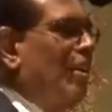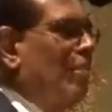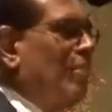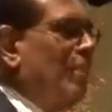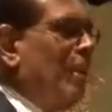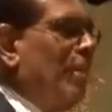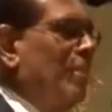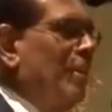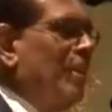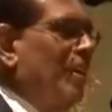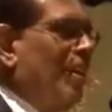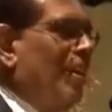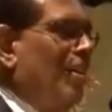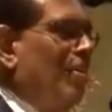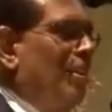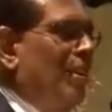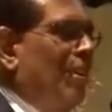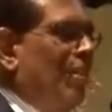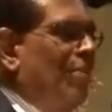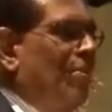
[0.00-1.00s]
maybe
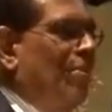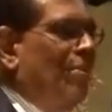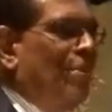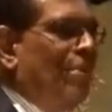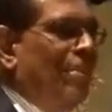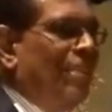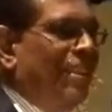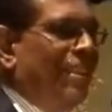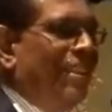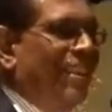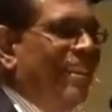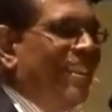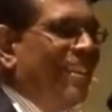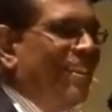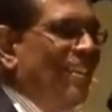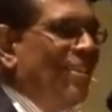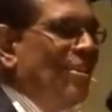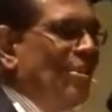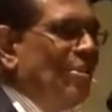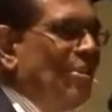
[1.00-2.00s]
around our fourth year
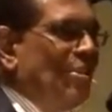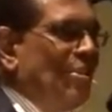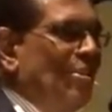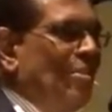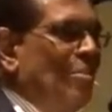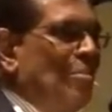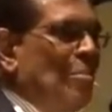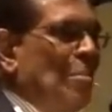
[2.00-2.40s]
or so.